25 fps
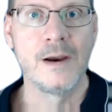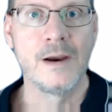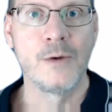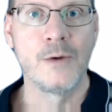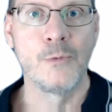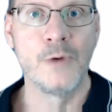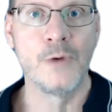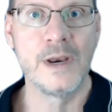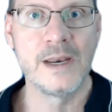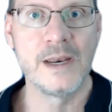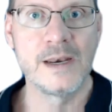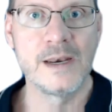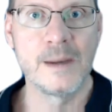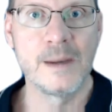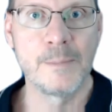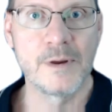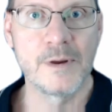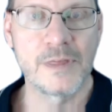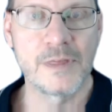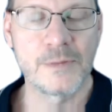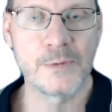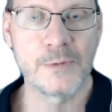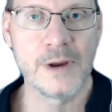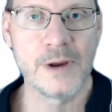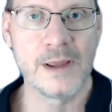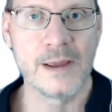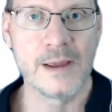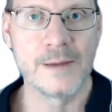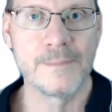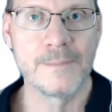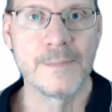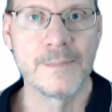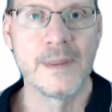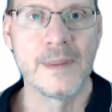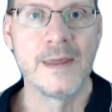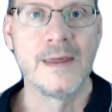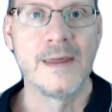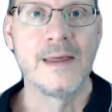Reading number 3.
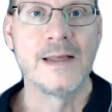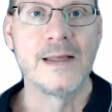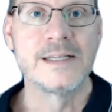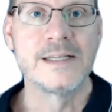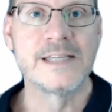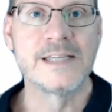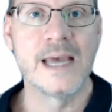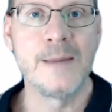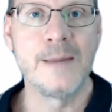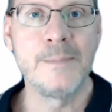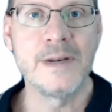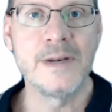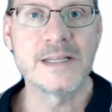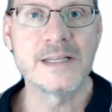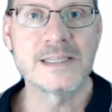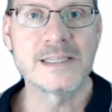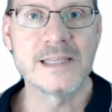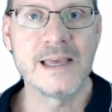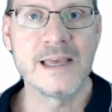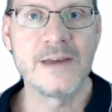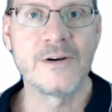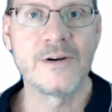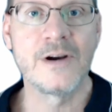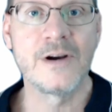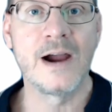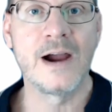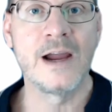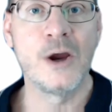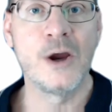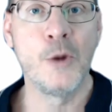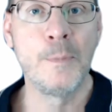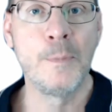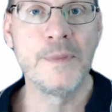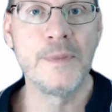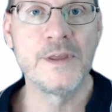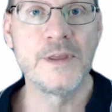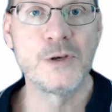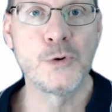10 minutes later, I
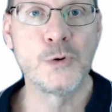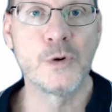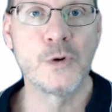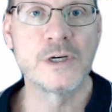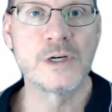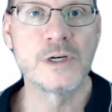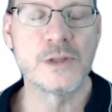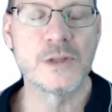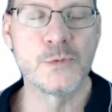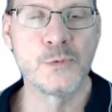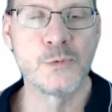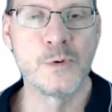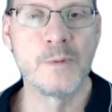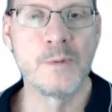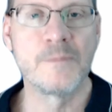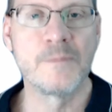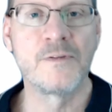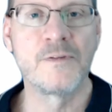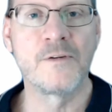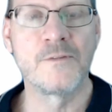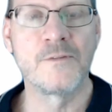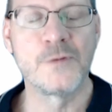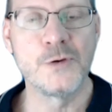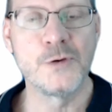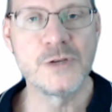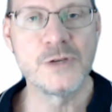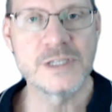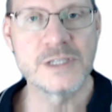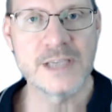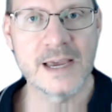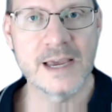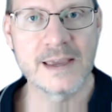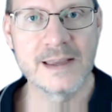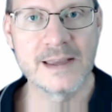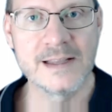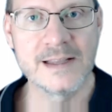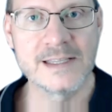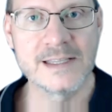opened the door to the room for a few
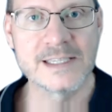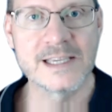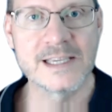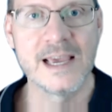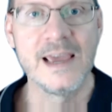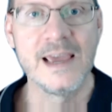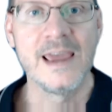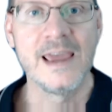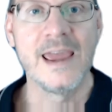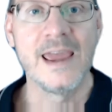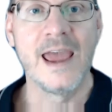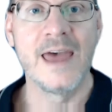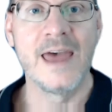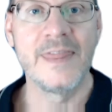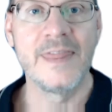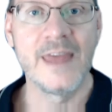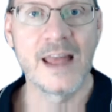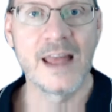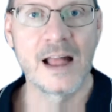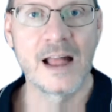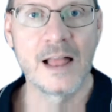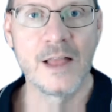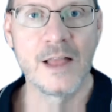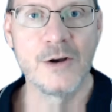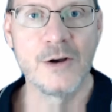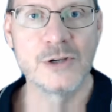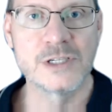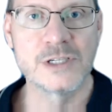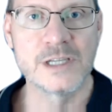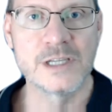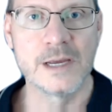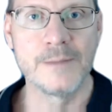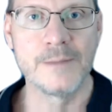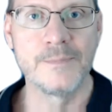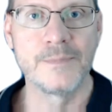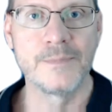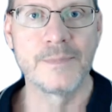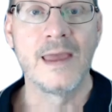seconds and then closed
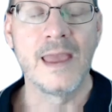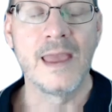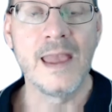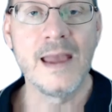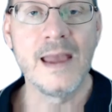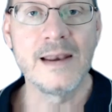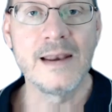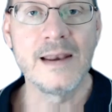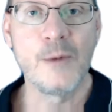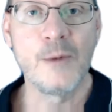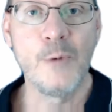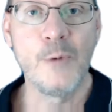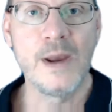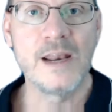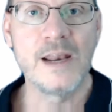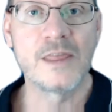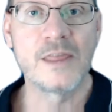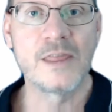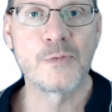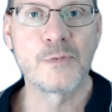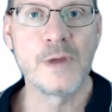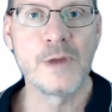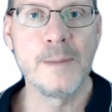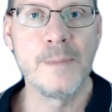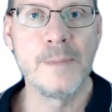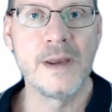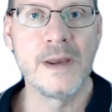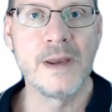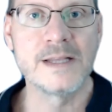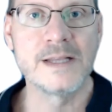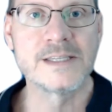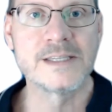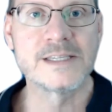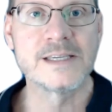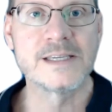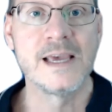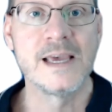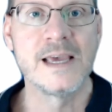it. And I waited 3
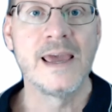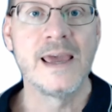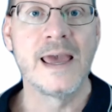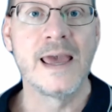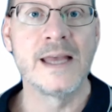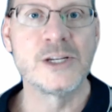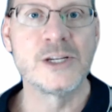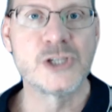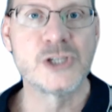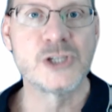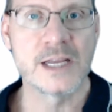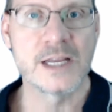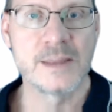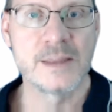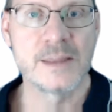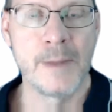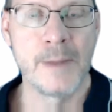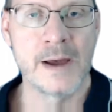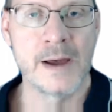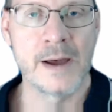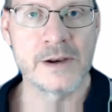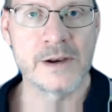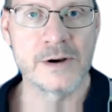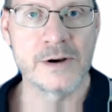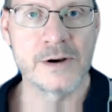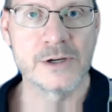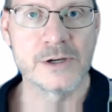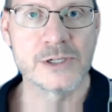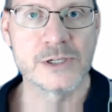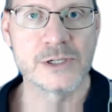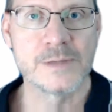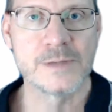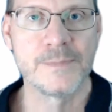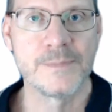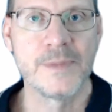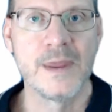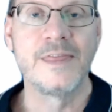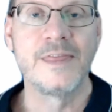minutes and checked the
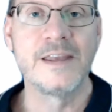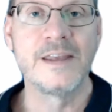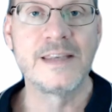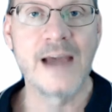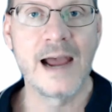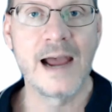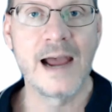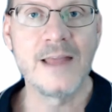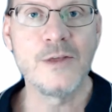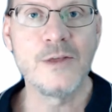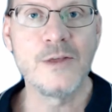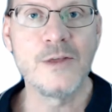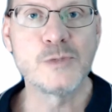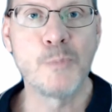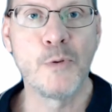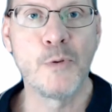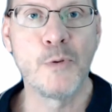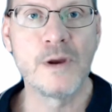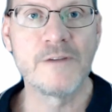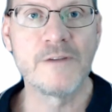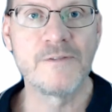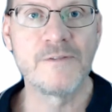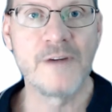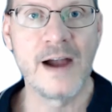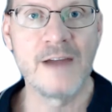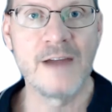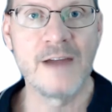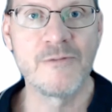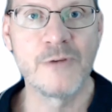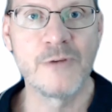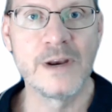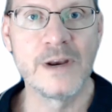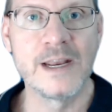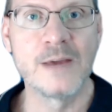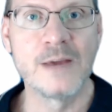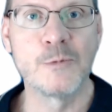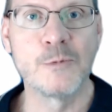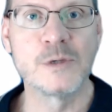monitors. The Dylos 0.5
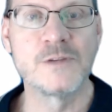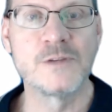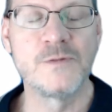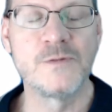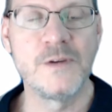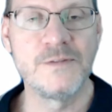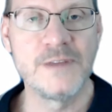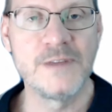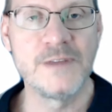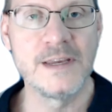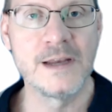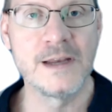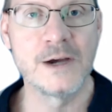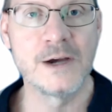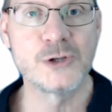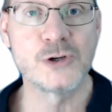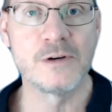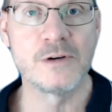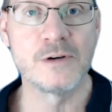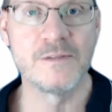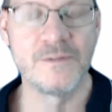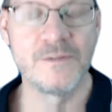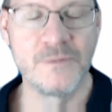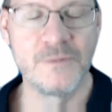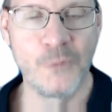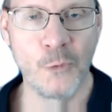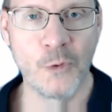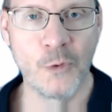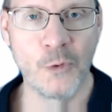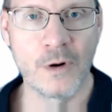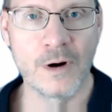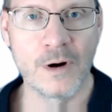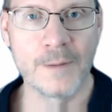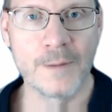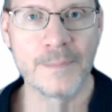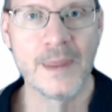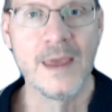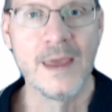reading was
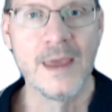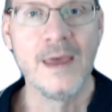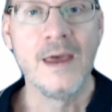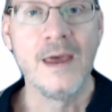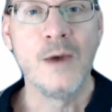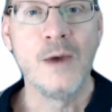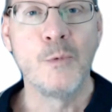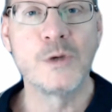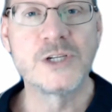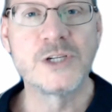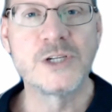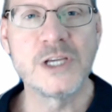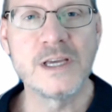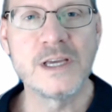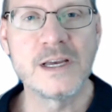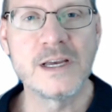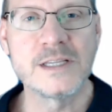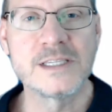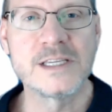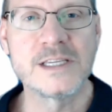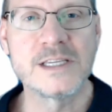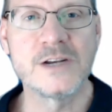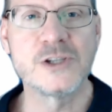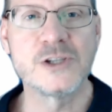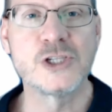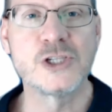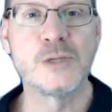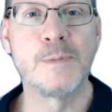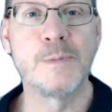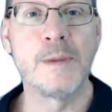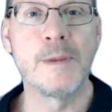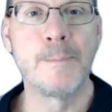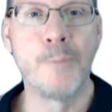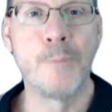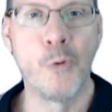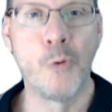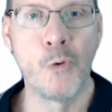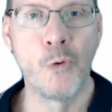1,504, which it considers to
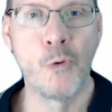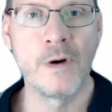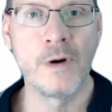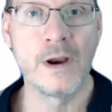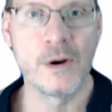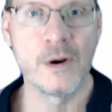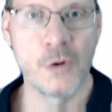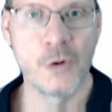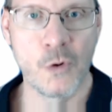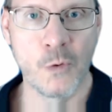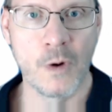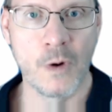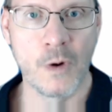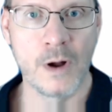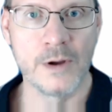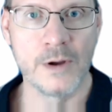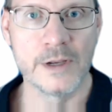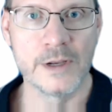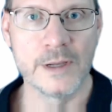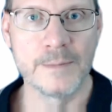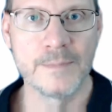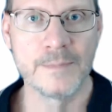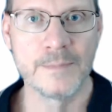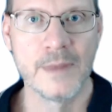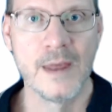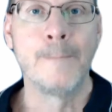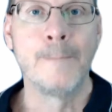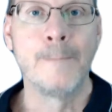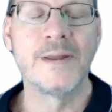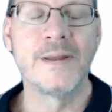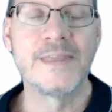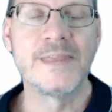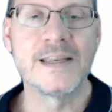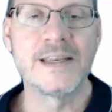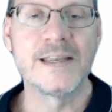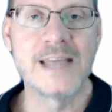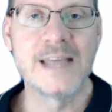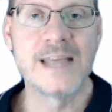be poor air quality. But
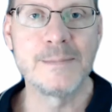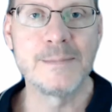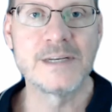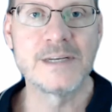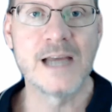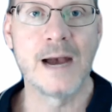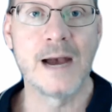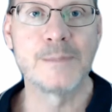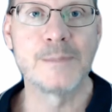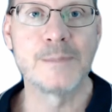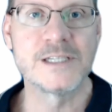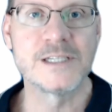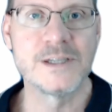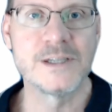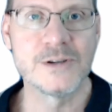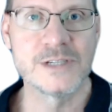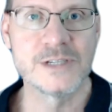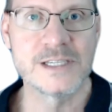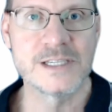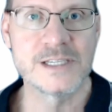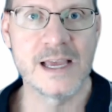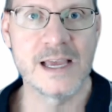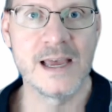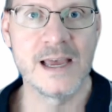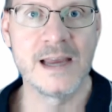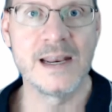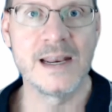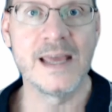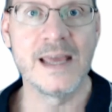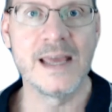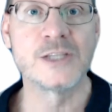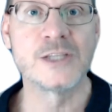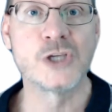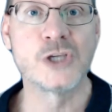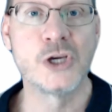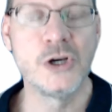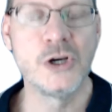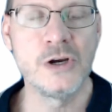the Temtop still said
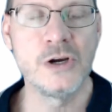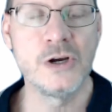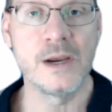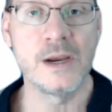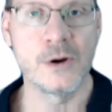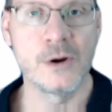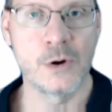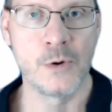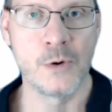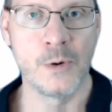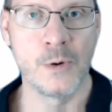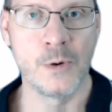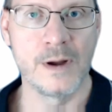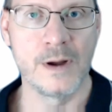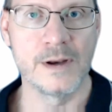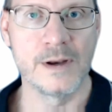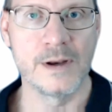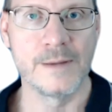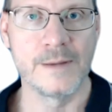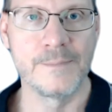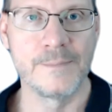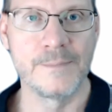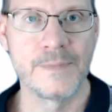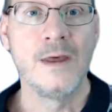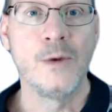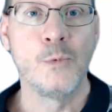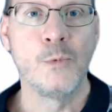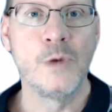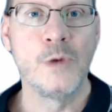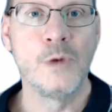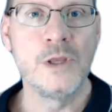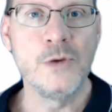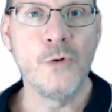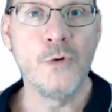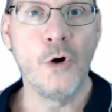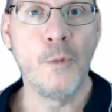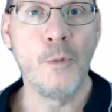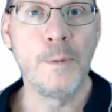it's good air quality. When
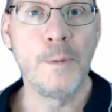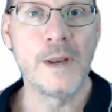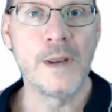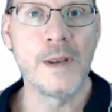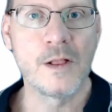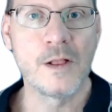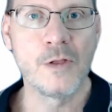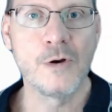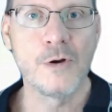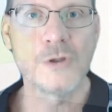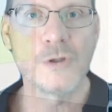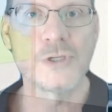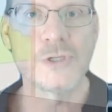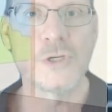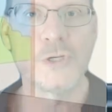you open and close